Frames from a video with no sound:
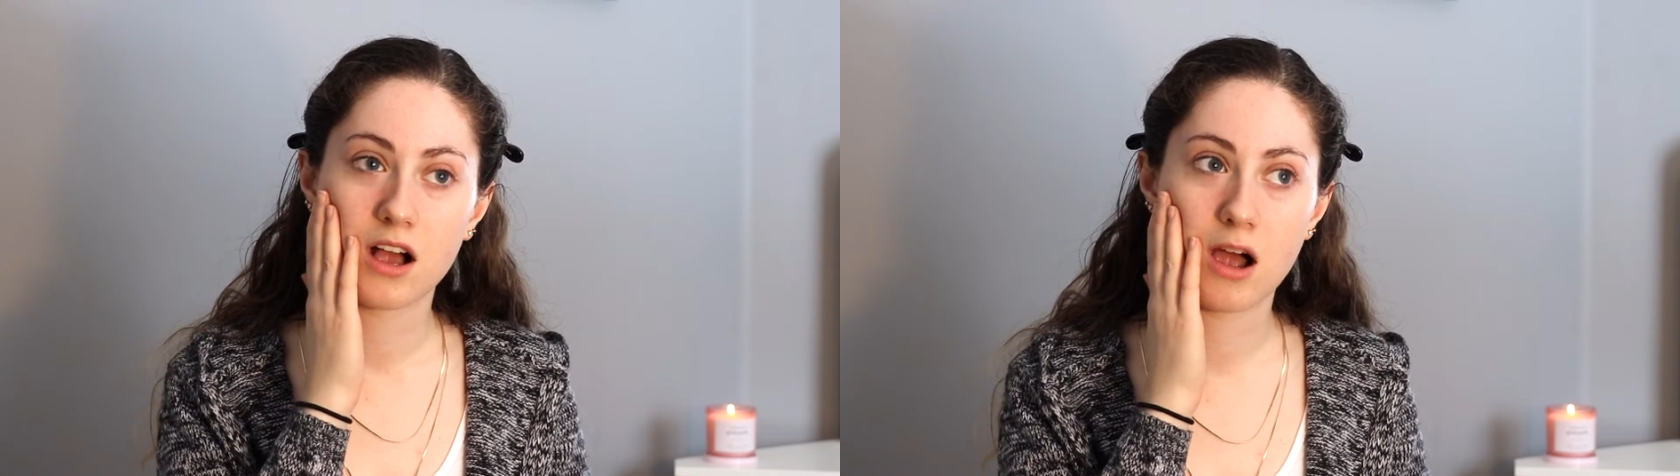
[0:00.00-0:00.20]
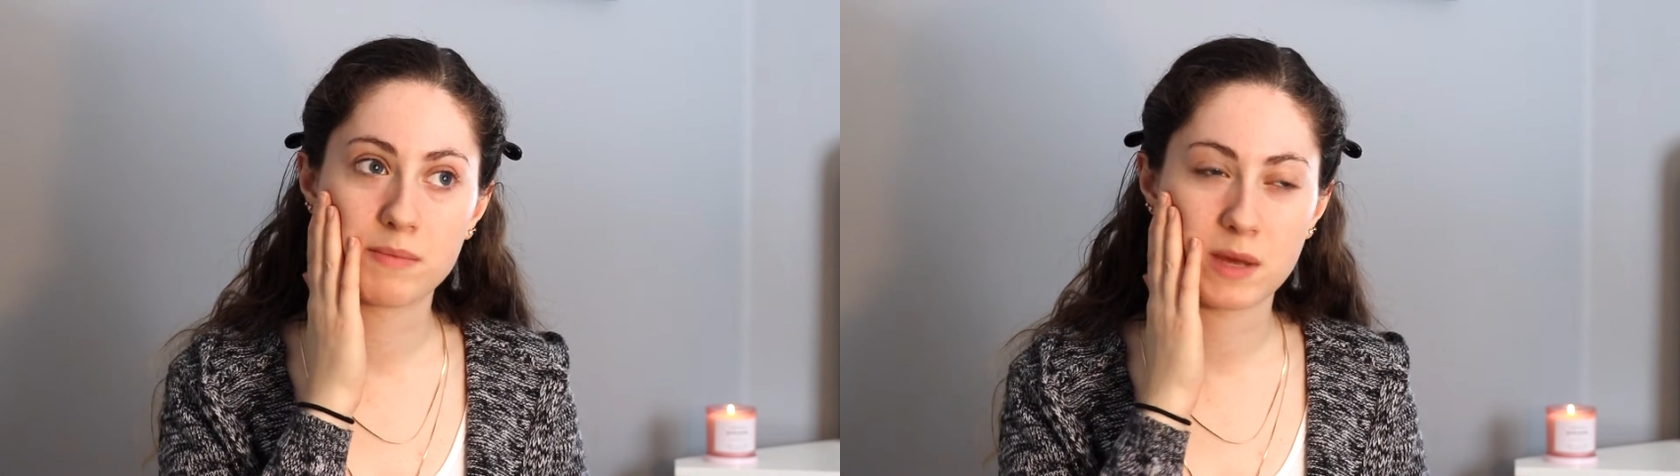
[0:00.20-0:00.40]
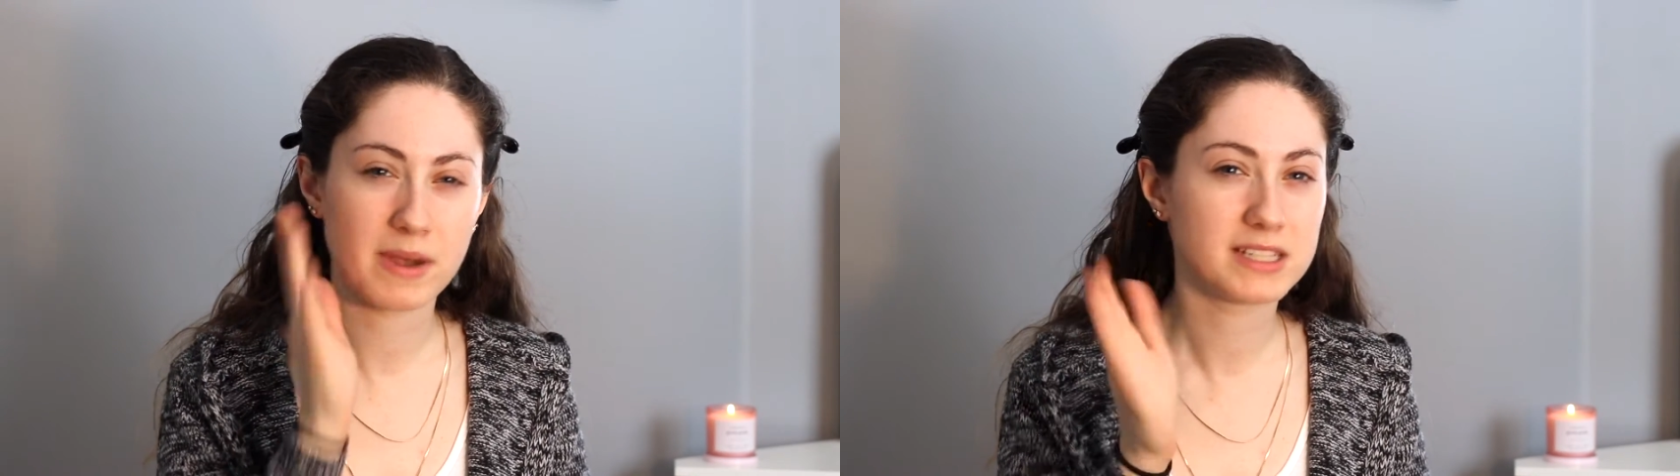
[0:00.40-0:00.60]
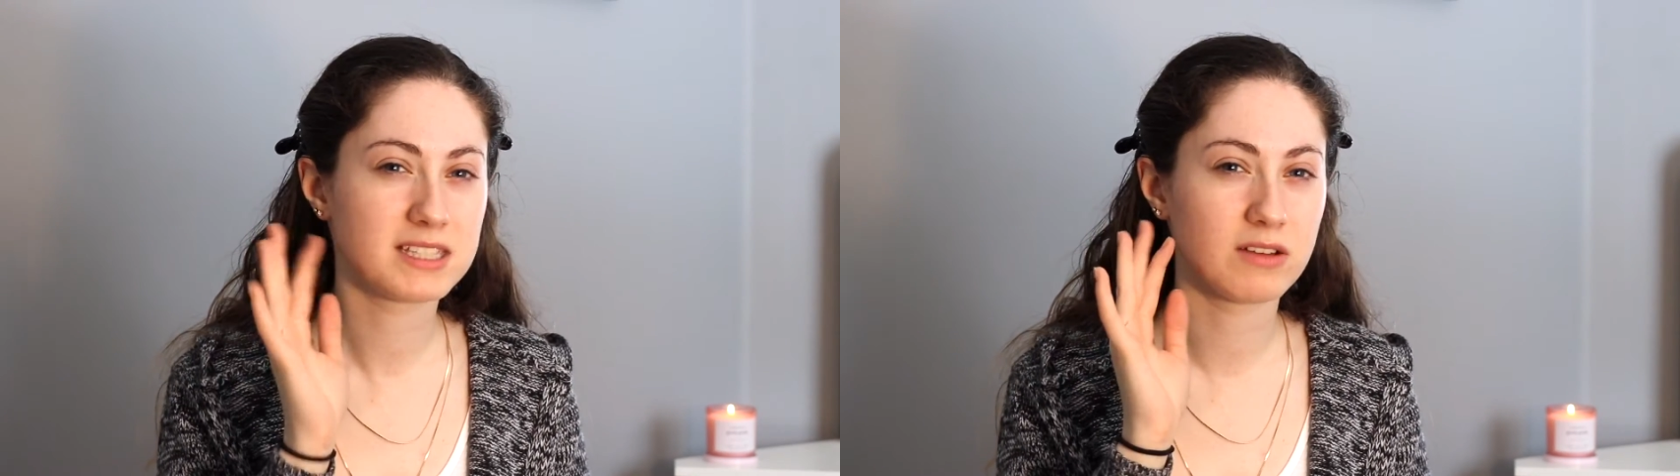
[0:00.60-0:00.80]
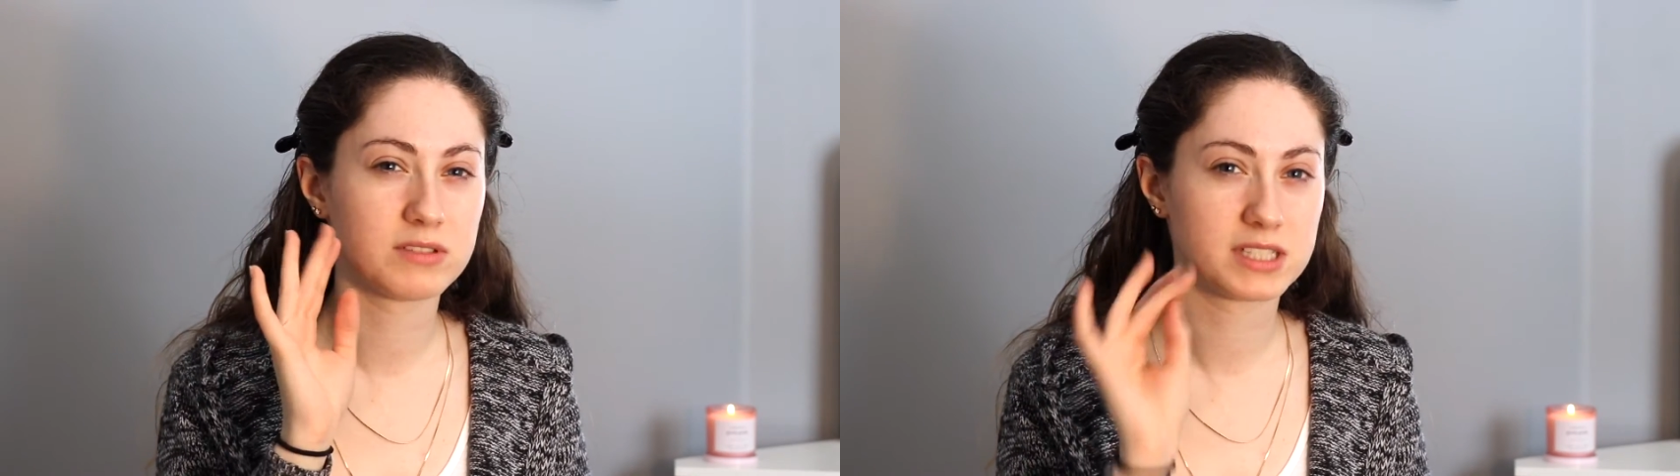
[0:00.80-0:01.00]
That might
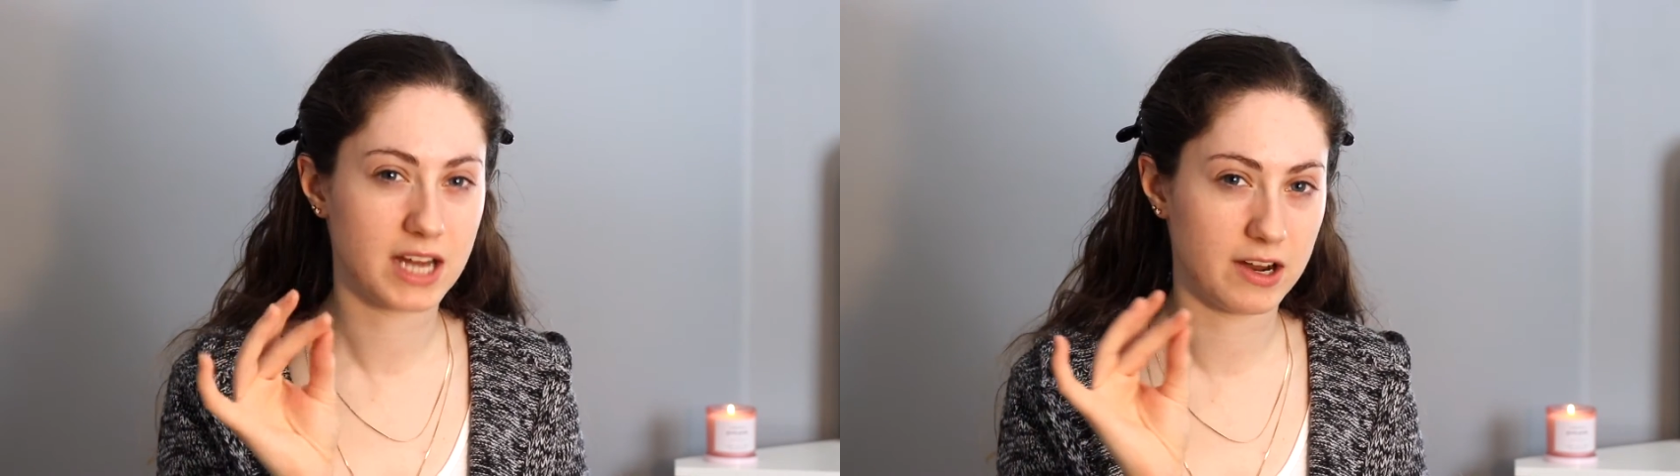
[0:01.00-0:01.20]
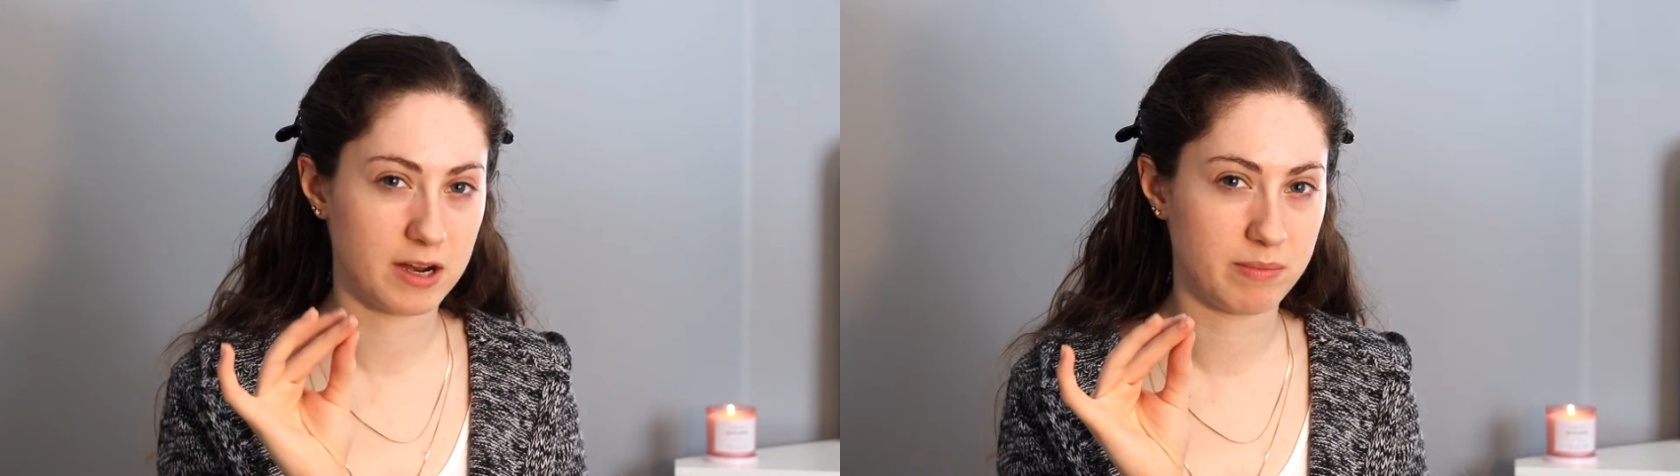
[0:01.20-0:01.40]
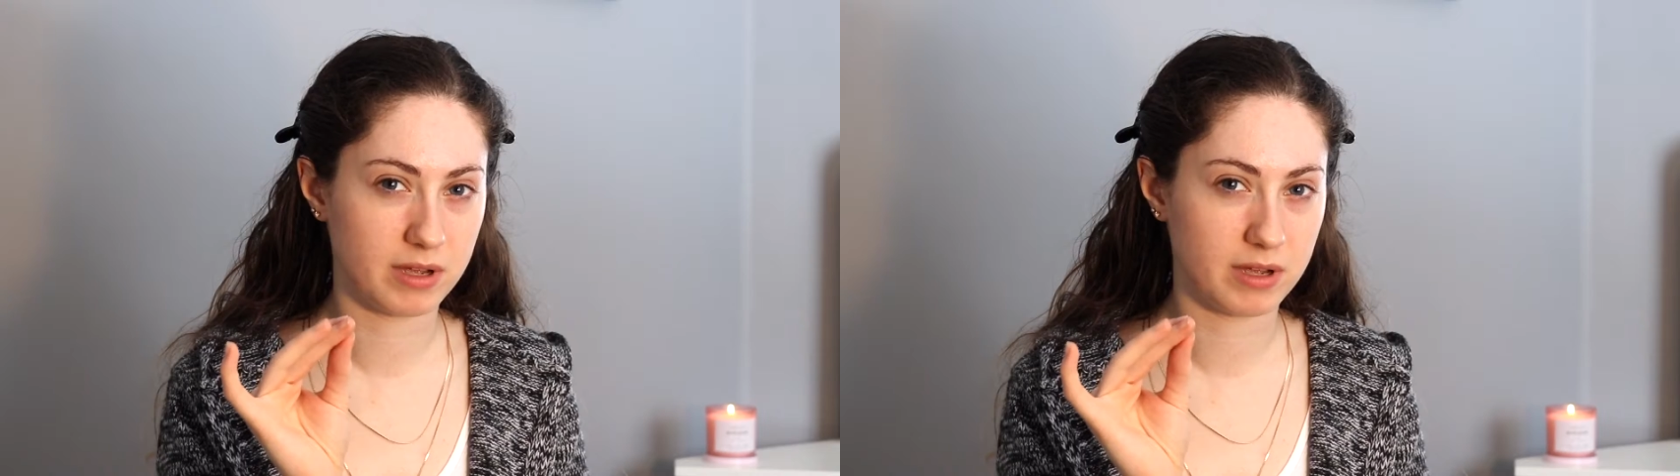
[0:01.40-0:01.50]
sound scary,